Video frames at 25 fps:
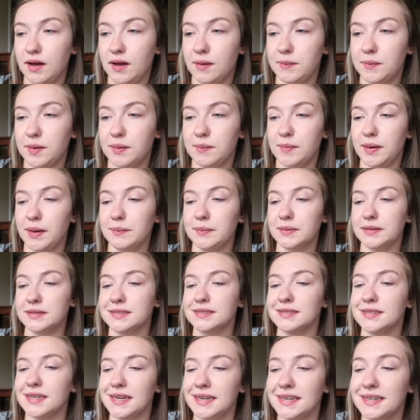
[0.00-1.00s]
Um, my
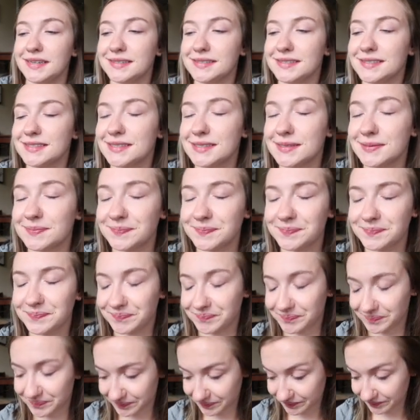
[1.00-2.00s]
miscellaneous
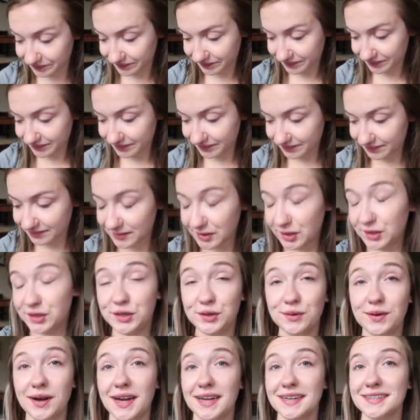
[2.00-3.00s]

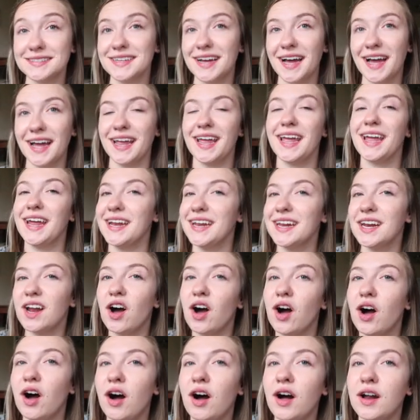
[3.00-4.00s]
You guys, I hit it
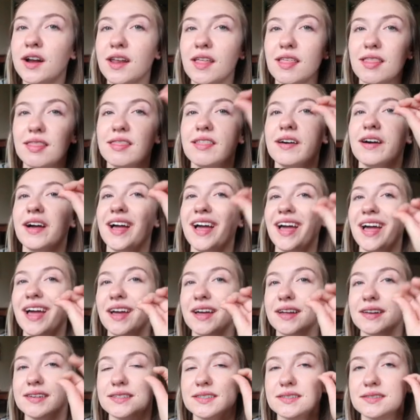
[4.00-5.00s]
on the
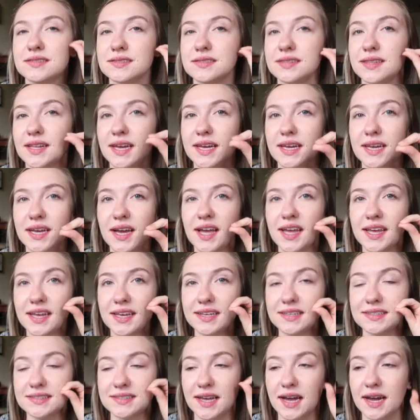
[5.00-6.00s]
head, like
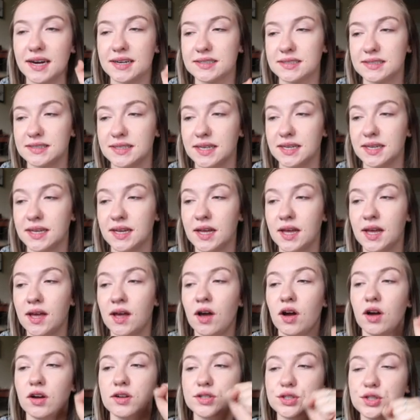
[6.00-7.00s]
exactly
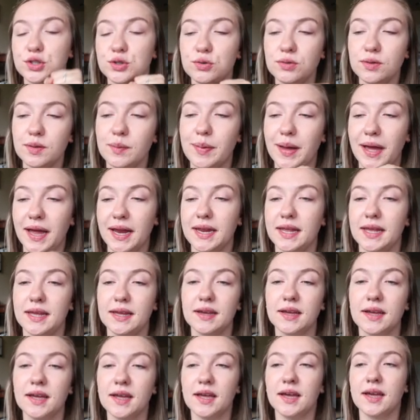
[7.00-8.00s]
to the
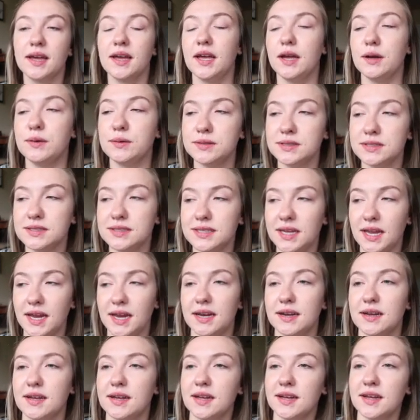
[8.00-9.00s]
penny. It was
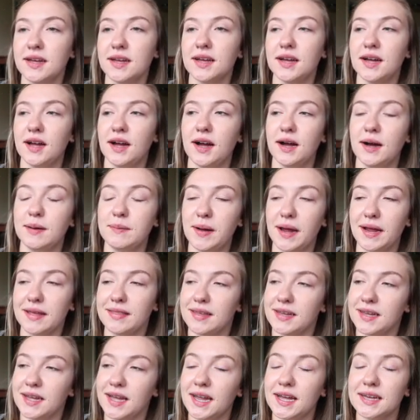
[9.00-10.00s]
insane. Um, I
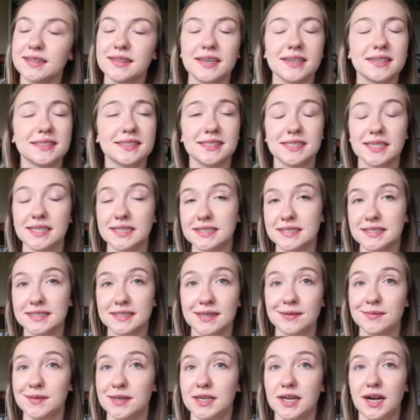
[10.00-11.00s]
think I had like sixty
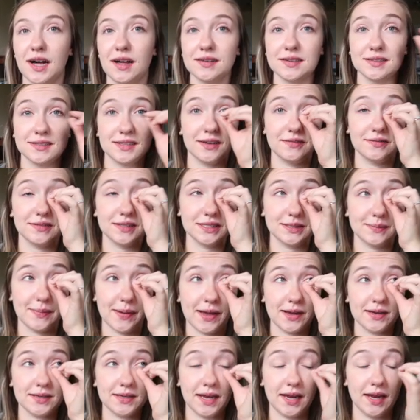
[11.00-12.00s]
something dollars left to
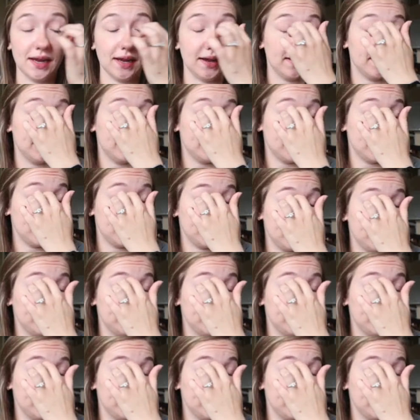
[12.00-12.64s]
spend, and